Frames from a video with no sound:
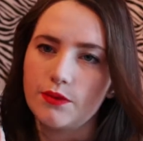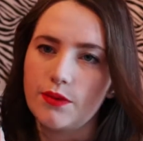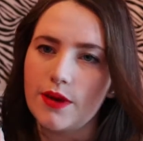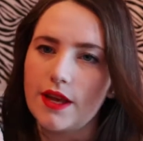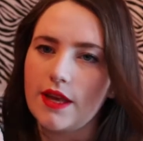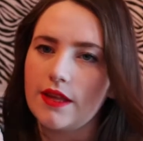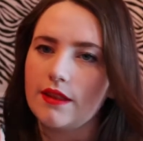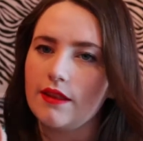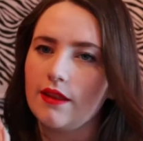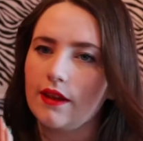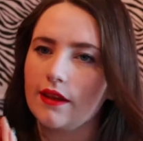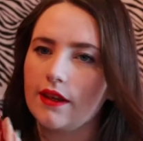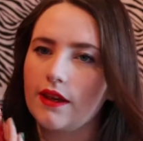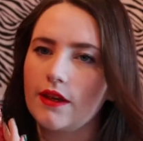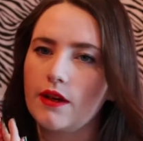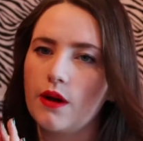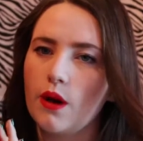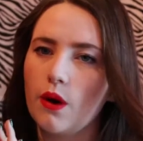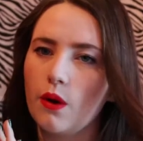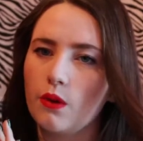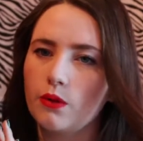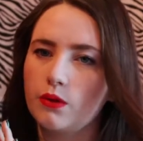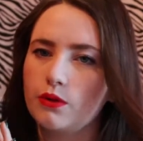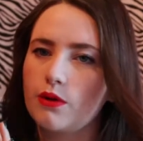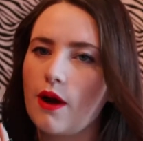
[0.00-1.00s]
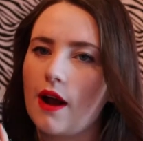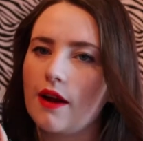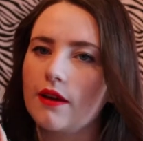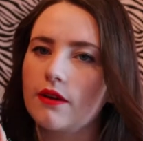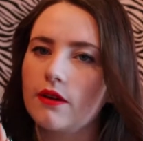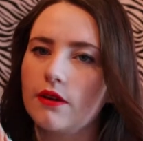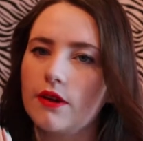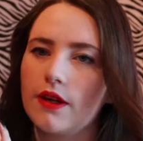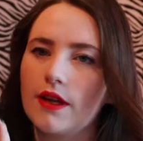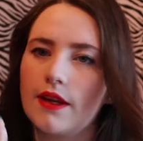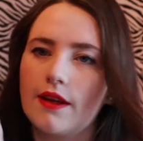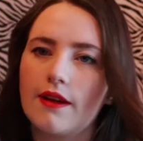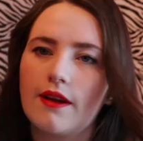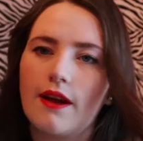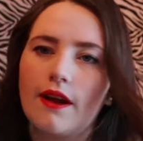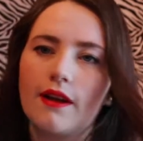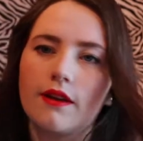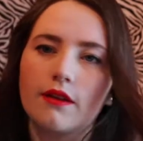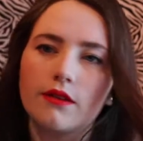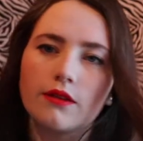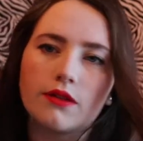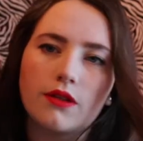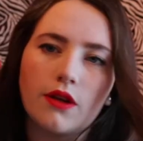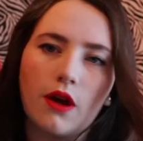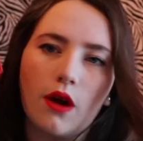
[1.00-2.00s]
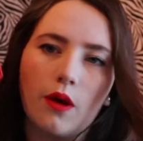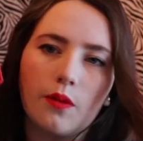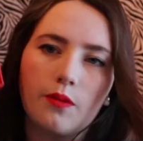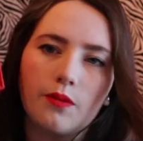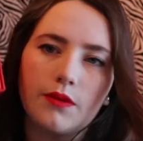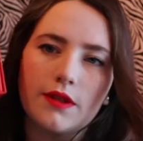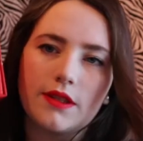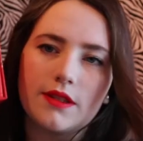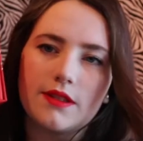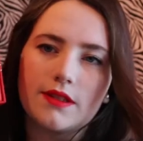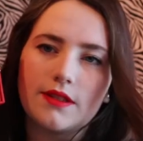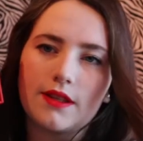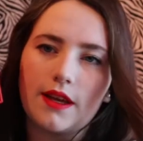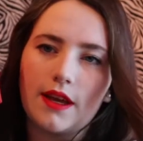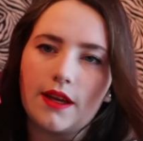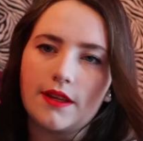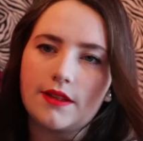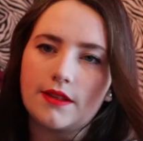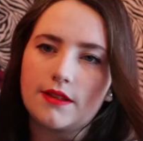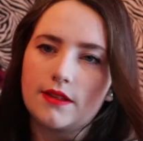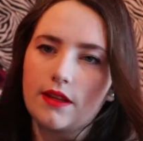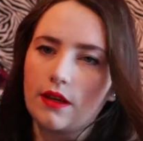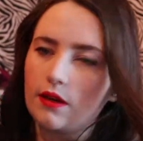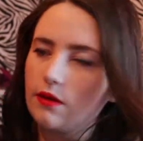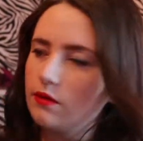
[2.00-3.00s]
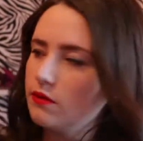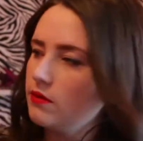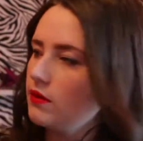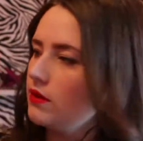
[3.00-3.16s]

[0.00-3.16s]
with like a gold dragon on it, and on top it says, no,